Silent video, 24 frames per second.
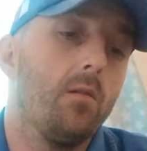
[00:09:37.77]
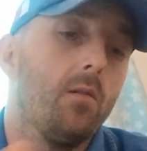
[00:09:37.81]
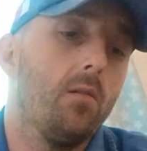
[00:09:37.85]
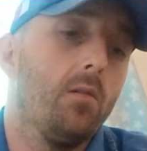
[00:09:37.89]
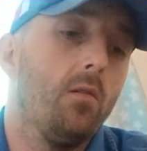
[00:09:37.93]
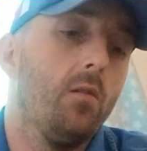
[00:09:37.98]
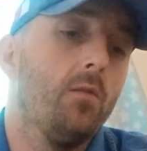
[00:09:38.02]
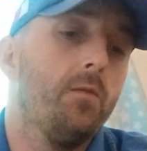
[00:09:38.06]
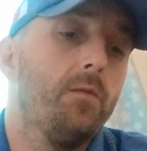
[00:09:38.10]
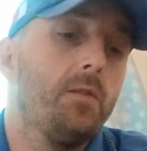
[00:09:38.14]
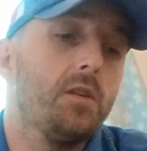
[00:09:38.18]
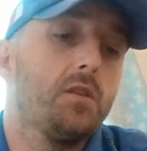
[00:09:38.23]

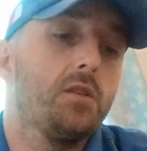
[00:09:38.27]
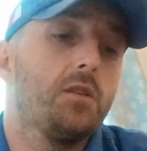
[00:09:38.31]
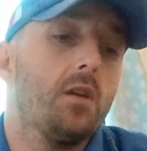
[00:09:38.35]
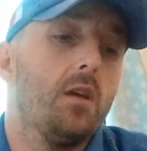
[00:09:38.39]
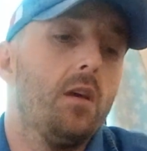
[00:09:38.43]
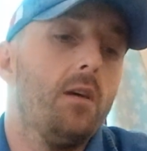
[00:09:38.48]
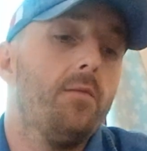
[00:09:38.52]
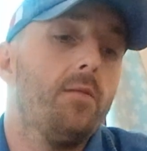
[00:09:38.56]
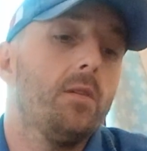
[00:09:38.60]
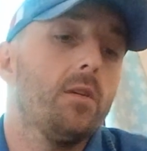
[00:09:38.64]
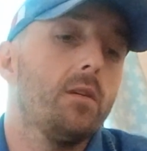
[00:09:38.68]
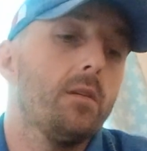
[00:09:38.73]
of which
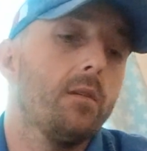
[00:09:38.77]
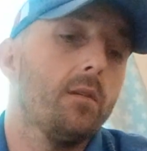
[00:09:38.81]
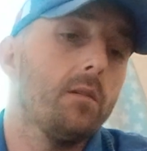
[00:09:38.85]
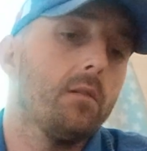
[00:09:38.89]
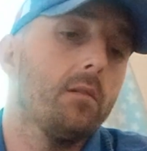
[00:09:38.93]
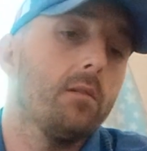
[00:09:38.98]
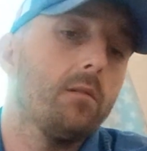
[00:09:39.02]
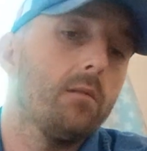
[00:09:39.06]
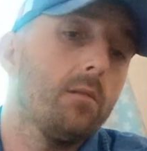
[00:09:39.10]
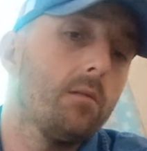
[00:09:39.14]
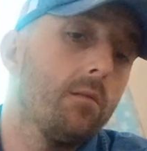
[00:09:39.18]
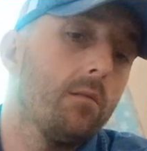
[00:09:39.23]
every
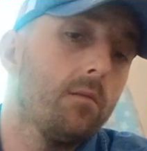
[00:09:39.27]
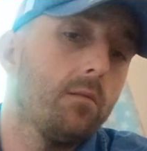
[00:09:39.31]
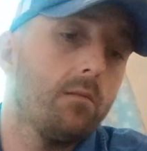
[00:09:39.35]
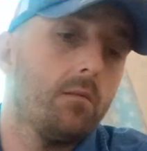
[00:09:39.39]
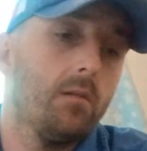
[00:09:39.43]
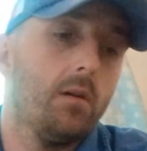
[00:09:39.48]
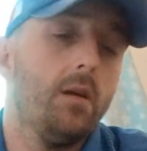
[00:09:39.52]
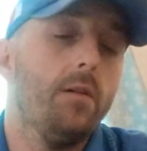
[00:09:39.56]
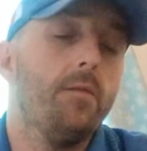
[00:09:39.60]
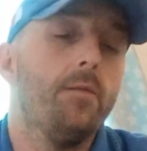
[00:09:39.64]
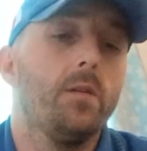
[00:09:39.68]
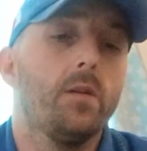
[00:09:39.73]

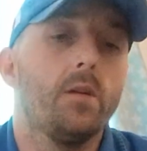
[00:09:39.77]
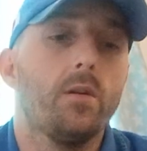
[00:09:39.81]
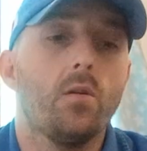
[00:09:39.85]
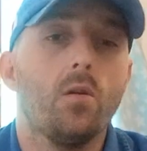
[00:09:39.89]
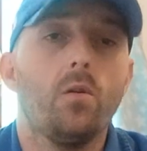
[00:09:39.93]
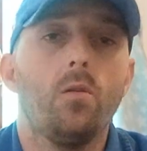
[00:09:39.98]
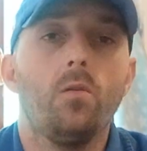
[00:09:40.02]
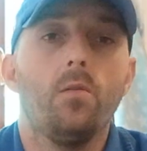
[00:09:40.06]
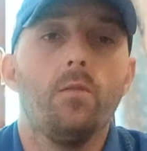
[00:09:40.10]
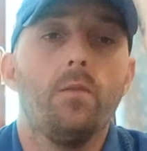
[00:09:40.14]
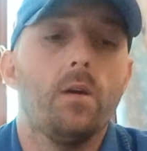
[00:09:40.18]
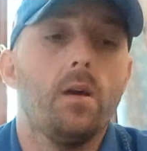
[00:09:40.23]

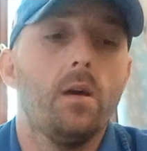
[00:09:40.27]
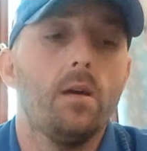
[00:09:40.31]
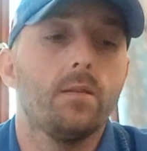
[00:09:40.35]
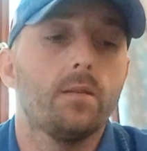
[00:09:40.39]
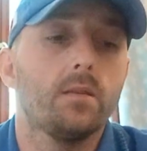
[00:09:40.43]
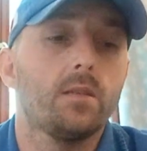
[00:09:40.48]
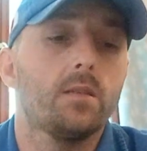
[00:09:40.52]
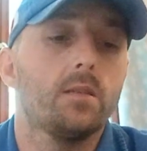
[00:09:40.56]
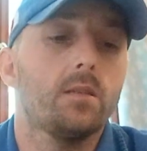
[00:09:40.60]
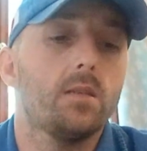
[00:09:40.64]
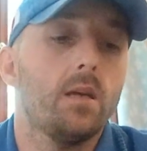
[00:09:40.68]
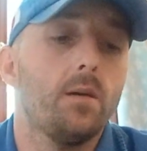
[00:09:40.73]
row
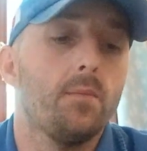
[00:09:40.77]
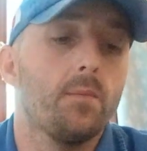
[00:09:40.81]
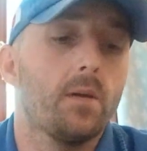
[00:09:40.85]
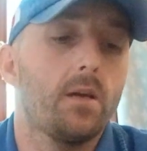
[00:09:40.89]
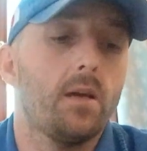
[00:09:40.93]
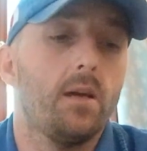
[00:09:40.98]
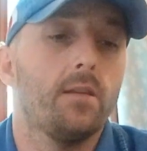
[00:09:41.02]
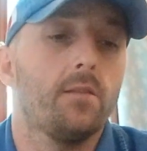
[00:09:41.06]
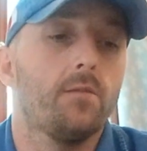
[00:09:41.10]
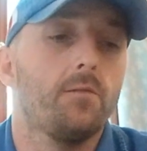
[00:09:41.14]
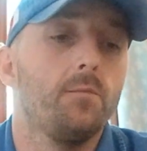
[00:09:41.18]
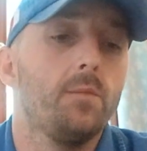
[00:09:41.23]
has some
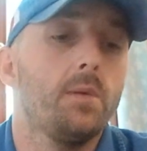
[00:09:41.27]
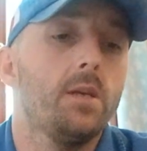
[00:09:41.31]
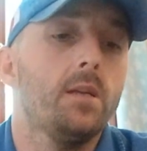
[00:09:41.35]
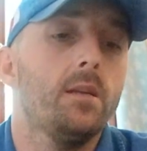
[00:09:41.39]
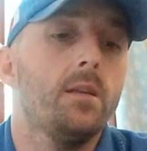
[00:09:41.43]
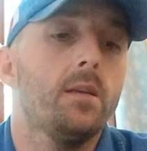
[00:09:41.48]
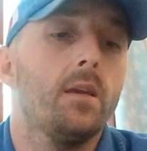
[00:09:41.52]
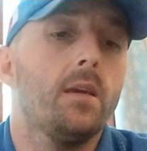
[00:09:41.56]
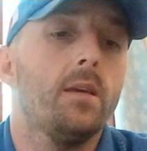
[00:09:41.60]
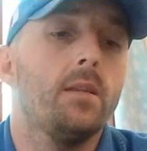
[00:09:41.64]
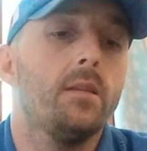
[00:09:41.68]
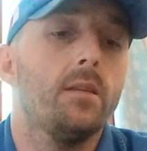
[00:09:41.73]
kind of
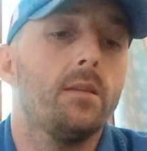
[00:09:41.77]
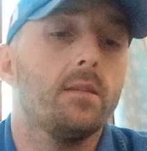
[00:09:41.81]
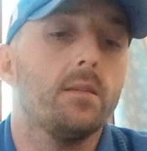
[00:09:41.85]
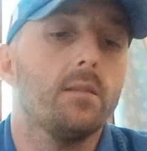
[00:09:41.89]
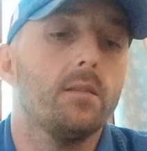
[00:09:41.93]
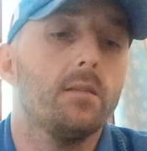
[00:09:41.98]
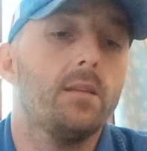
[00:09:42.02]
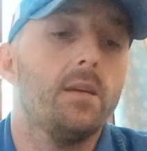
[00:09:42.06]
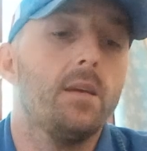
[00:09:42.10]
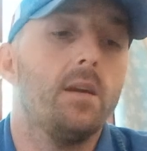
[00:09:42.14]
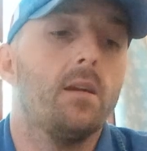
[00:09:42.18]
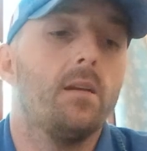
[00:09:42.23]
meaning,
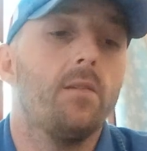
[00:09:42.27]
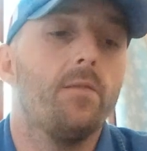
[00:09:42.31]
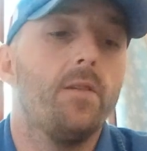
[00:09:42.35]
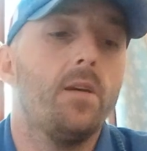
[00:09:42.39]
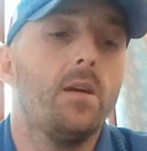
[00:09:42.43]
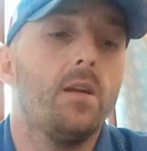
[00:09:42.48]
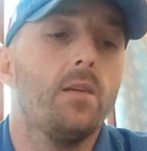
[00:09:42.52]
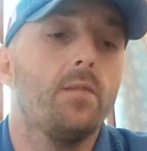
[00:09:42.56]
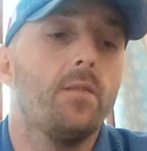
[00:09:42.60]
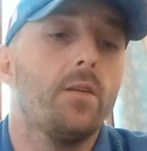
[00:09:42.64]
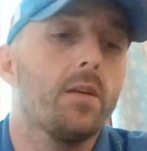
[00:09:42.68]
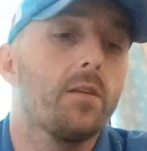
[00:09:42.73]
and they are
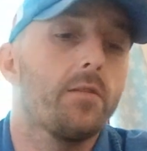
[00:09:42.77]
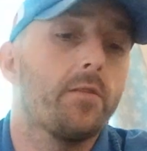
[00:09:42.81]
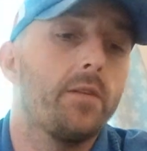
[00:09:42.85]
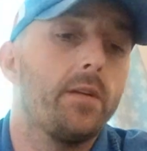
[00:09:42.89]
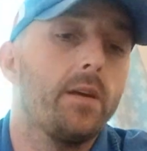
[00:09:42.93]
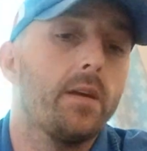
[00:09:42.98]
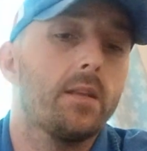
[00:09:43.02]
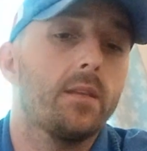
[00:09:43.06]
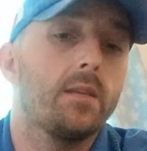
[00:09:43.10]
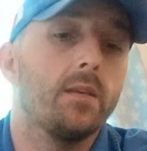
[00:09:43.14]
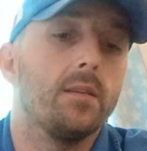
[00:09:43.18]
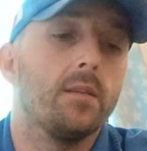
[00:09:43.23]
very, very
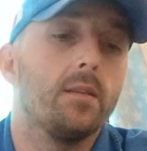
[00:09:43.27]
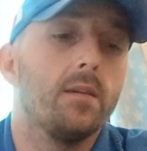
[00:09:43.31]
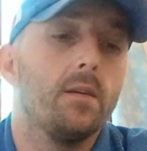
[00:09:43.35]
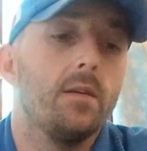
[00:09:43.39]
connected.